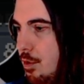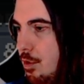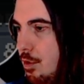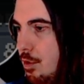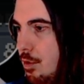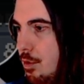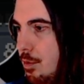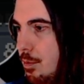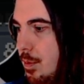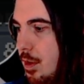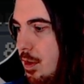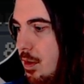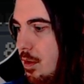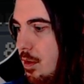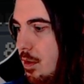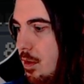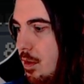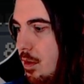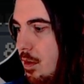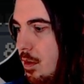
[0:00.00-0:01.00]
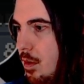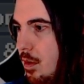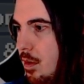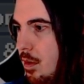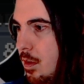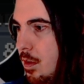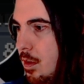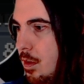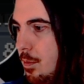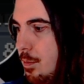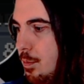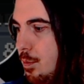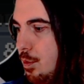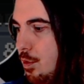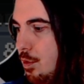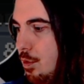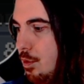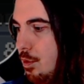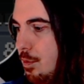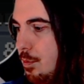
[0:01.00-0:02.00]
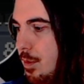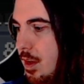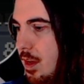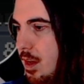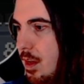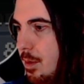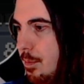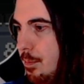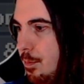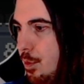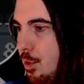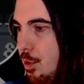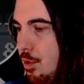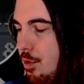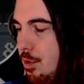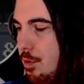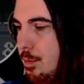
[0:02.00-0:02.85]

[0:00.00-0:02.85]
and they gain boosts in stats related to the last 3